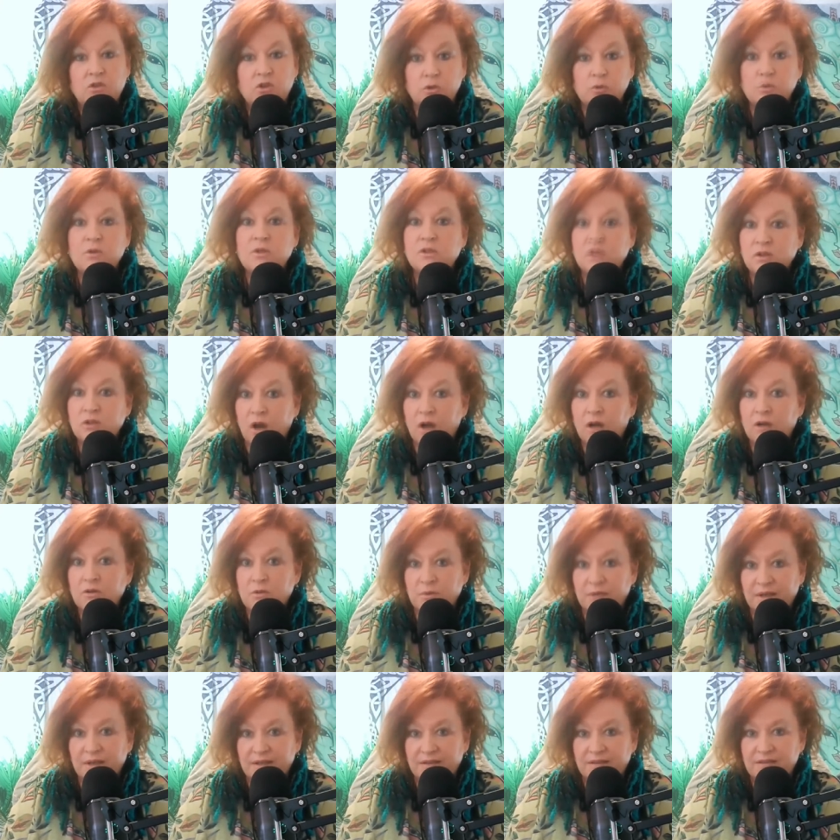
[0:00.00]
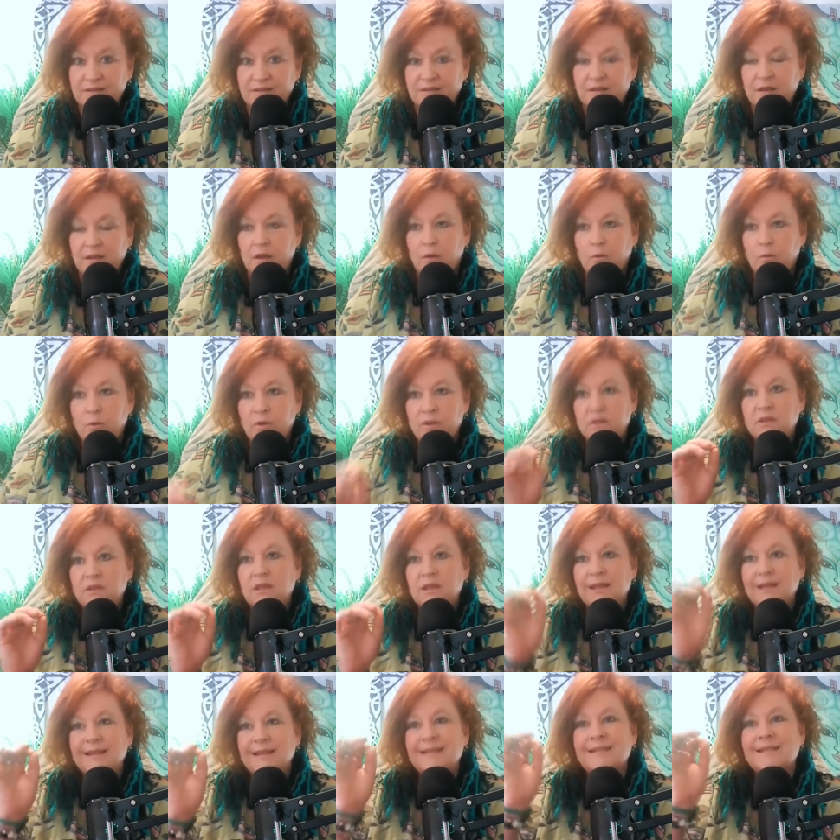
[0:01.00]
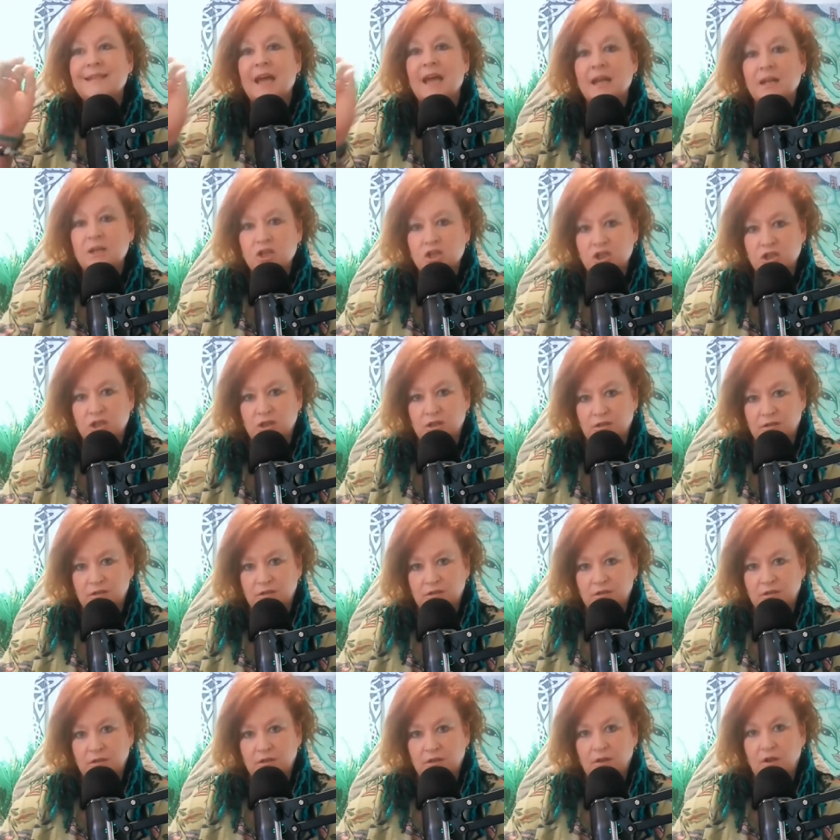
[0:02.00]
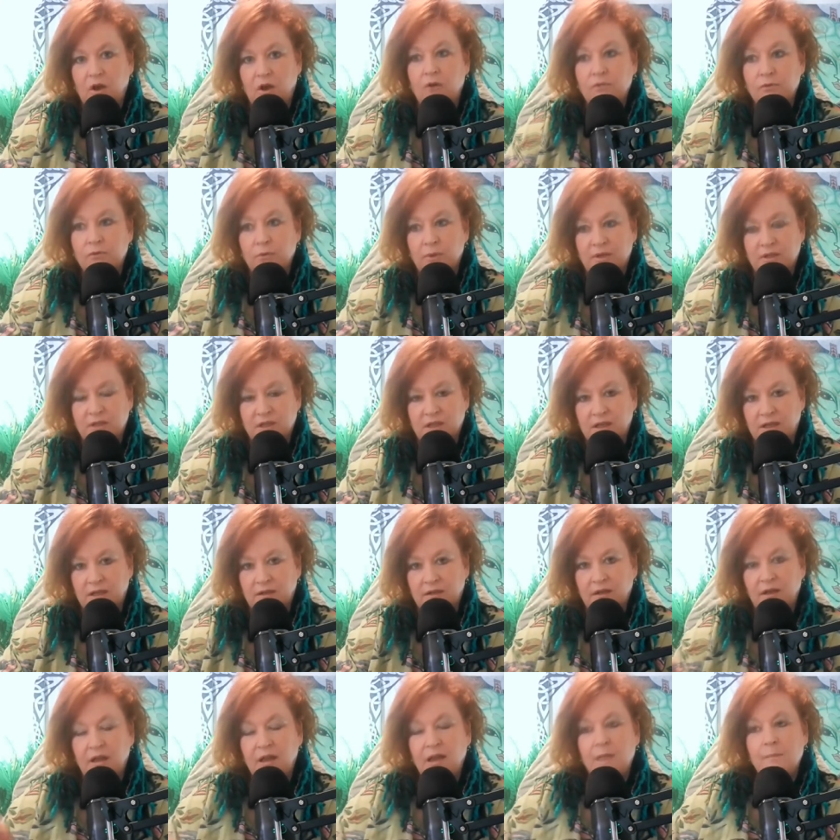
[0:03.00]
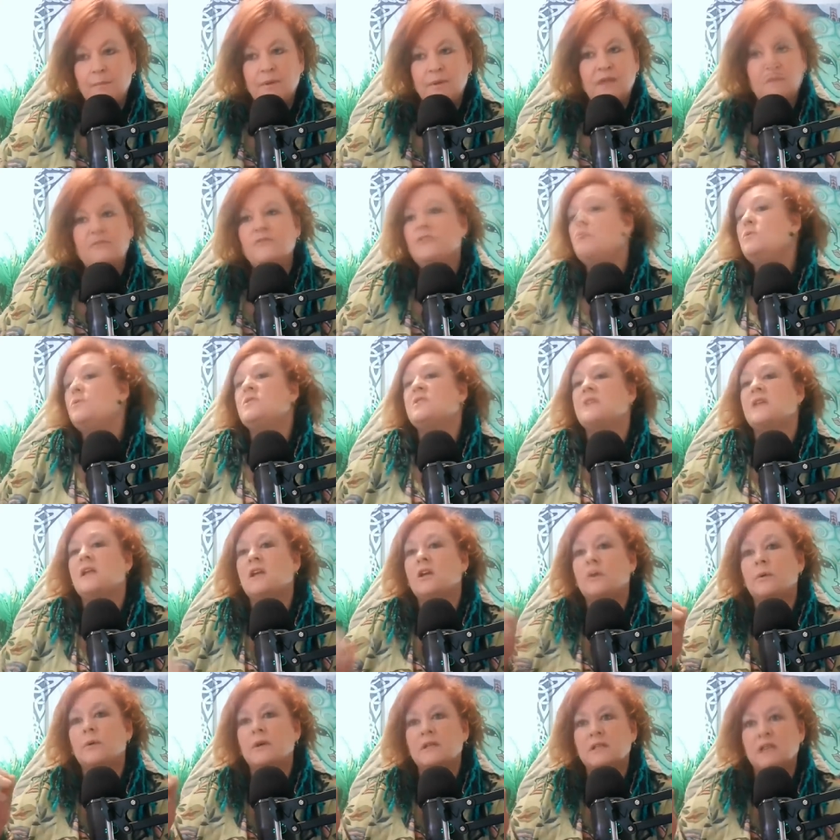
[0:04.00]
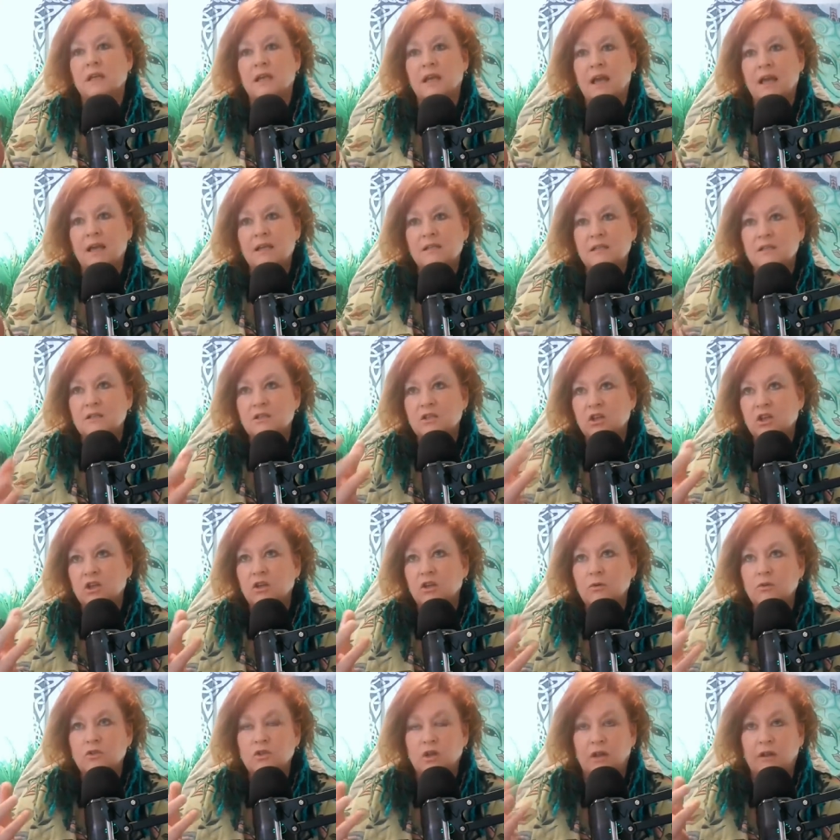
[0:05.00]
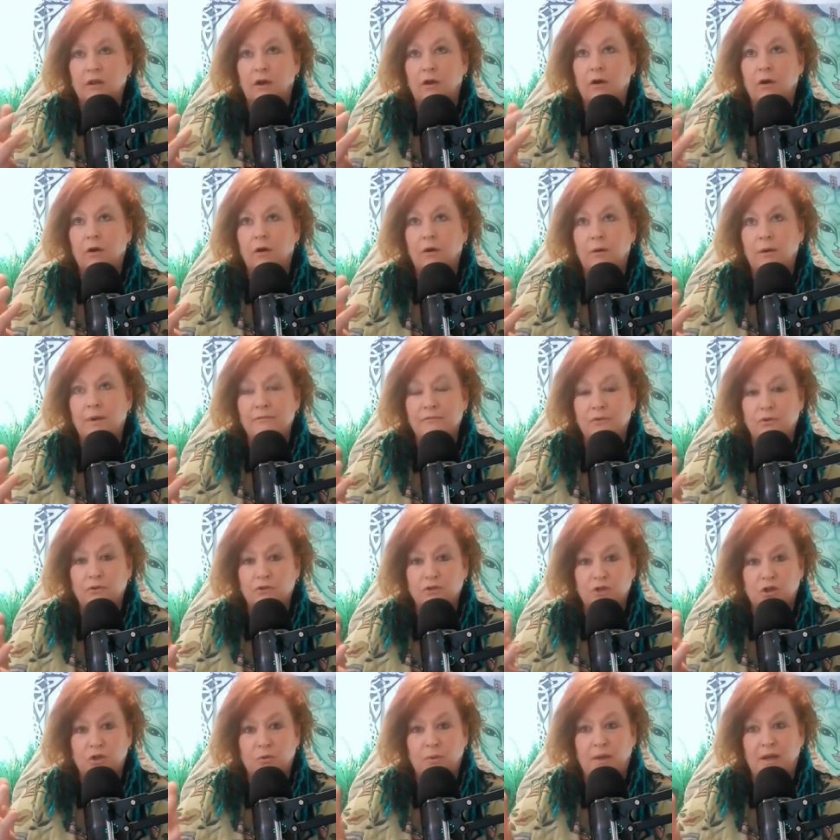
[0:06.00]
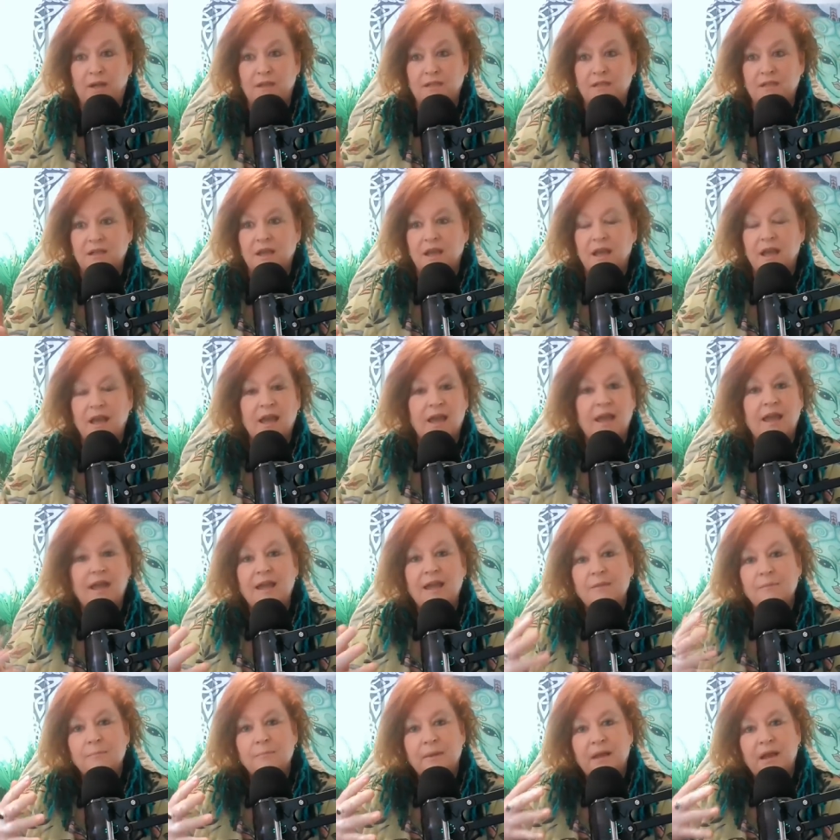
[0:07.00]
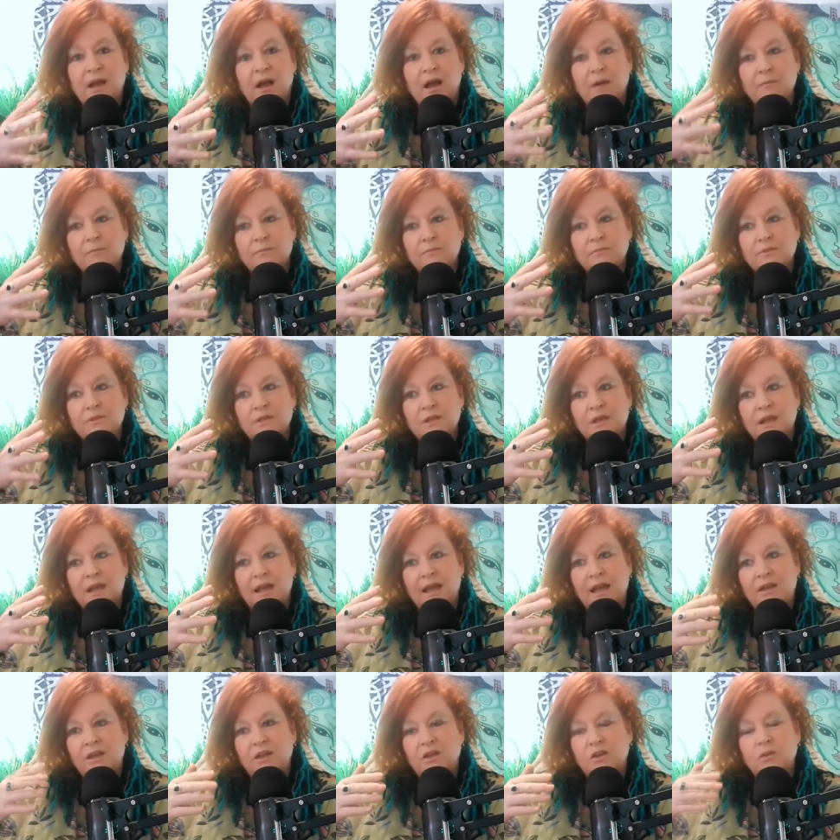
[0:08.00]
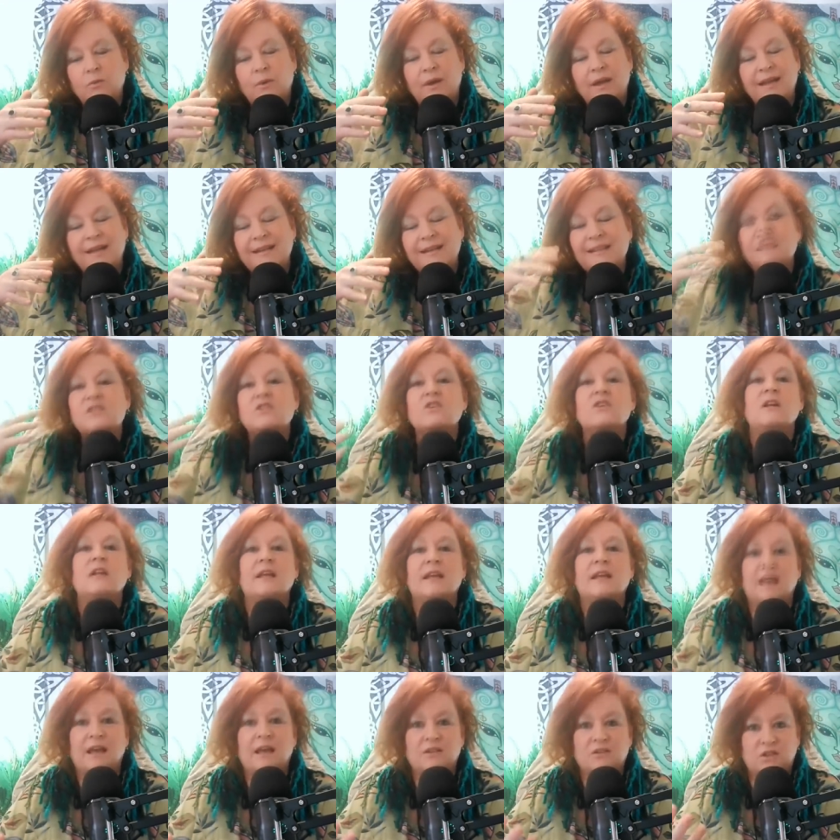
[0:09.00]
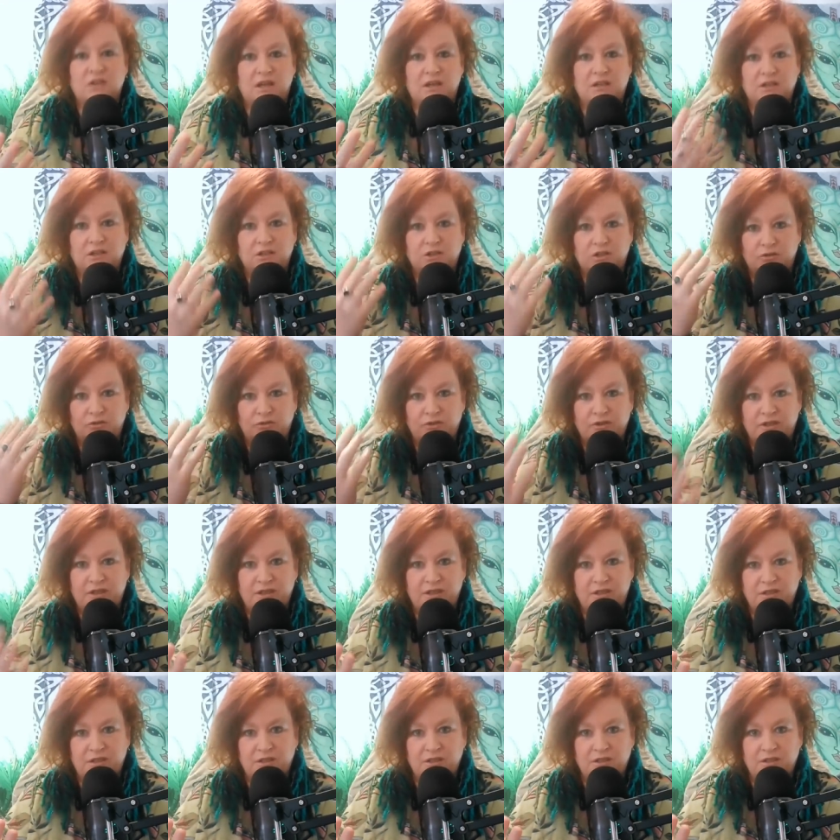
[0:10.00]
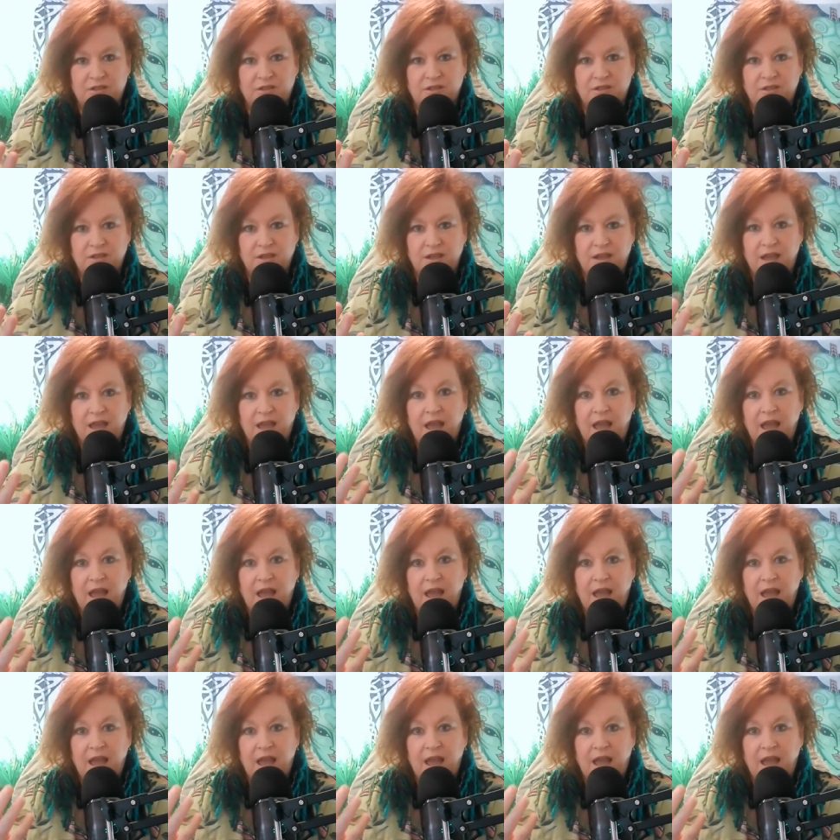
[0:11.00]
to start with the intention of quitting. But if you see quitting as this huge, like, oh, I've got to quit, it becomes, you instantly get sent into resistance.